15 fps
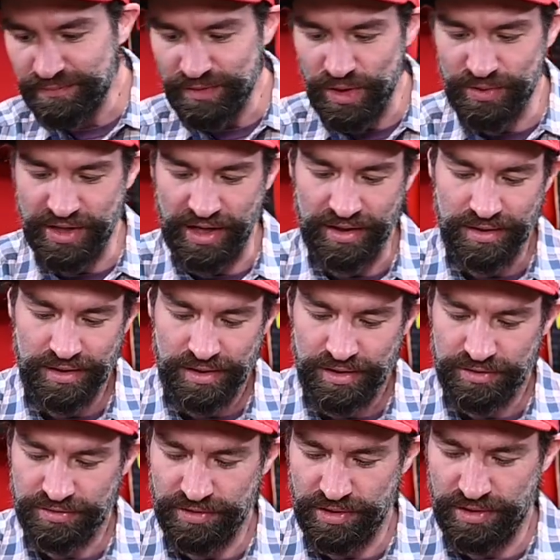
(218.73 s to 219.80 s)
Okay,
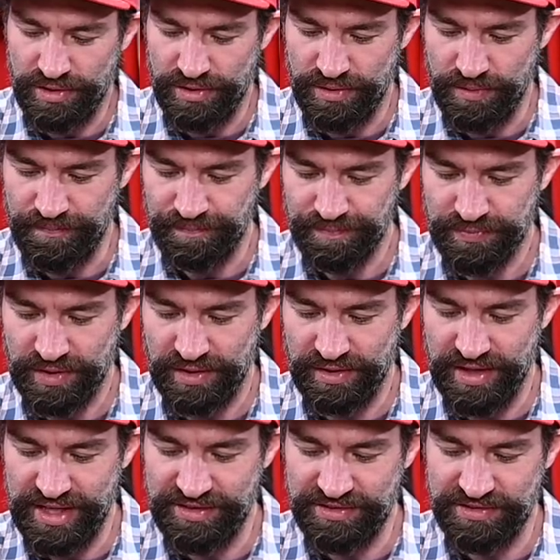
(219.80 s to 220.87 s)
so
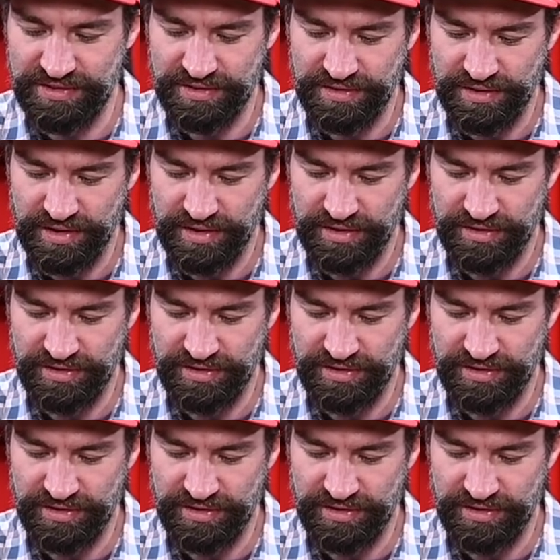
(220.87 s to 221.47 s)
let's